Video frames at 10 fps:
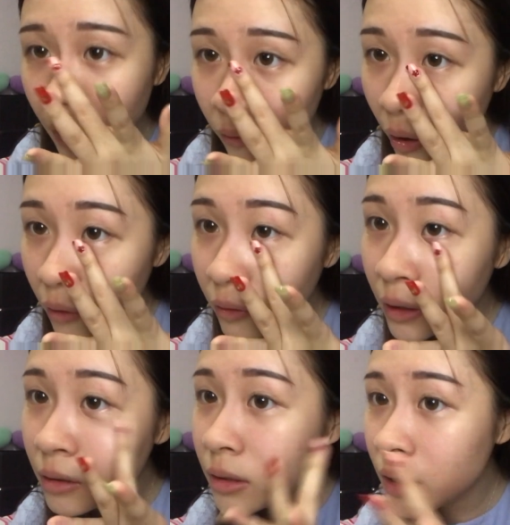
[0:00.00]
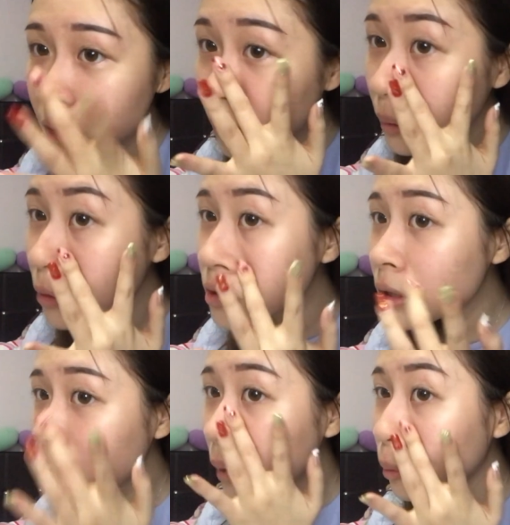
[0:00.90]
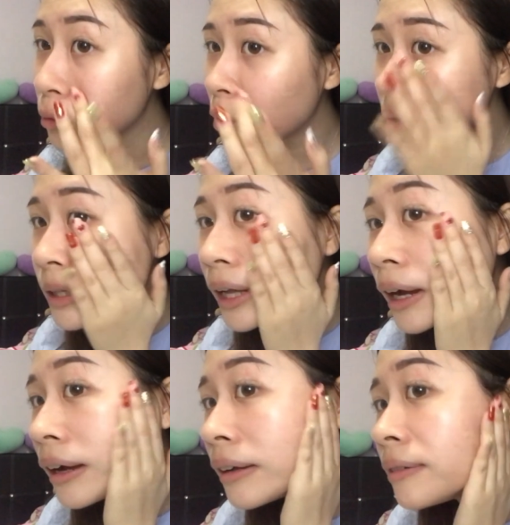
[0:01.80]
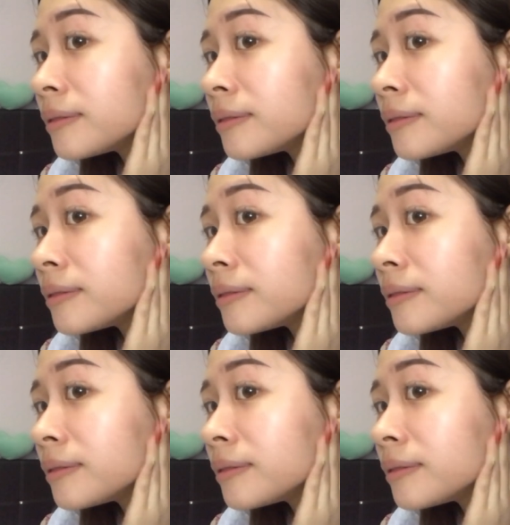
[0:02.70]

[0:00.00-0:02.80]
If I have wrinkles next time, then I'll just get Botox lah.